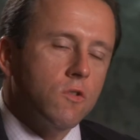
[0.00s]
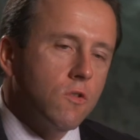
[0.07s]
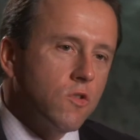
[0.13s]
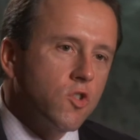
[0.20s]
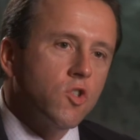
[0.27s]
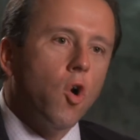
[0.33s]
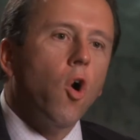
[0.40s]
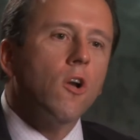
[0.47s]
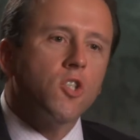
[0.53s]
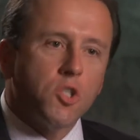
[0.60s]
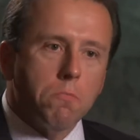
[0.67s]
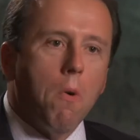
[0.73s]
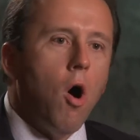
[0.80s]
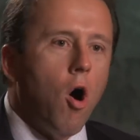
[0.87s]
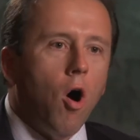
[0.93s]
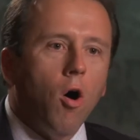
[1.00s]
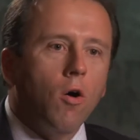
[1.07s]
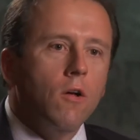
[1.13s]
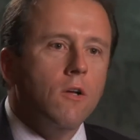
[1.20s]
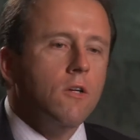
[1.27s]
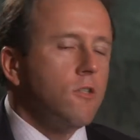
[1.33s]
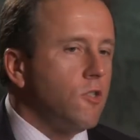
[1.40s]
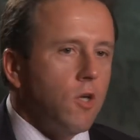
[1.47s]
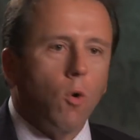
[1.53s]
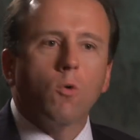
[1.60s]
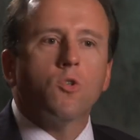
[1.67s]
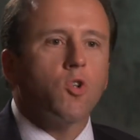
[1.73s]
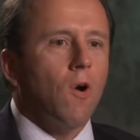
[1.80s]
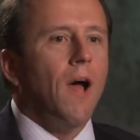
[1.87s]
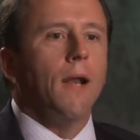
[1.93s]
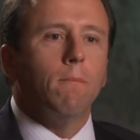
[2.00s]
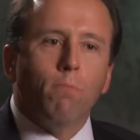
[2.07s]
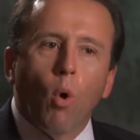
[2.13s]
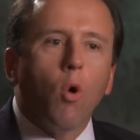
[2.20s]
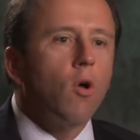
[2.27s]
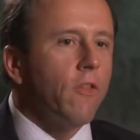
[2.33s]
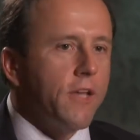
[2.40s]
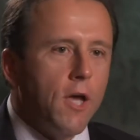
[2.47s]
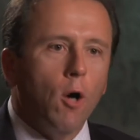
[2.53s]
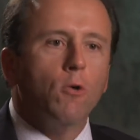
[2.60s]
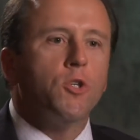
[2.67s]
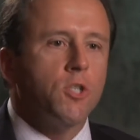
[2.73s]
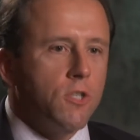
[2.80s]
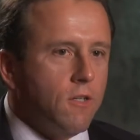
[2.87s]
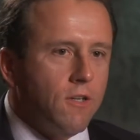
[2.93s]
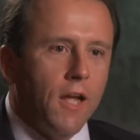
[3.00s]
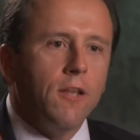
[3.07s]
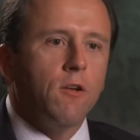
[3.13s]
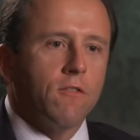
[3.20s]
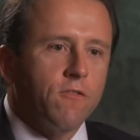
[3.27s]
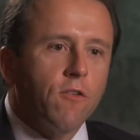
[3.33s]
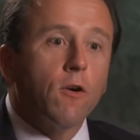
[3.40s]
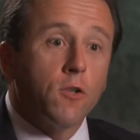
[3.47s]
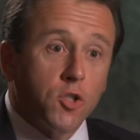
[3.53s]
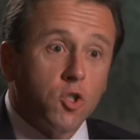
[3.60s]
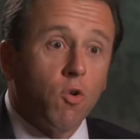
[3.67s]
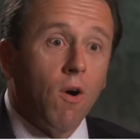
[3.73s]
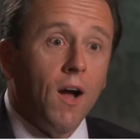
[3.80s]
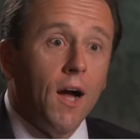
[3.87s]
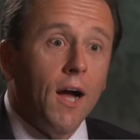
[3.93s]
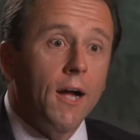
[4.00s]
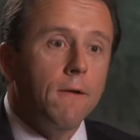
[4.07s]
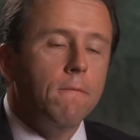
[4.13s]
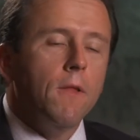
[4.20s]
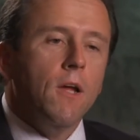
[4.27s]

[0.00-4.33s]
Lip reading: start small. Don't try to boil the ocean in your first try,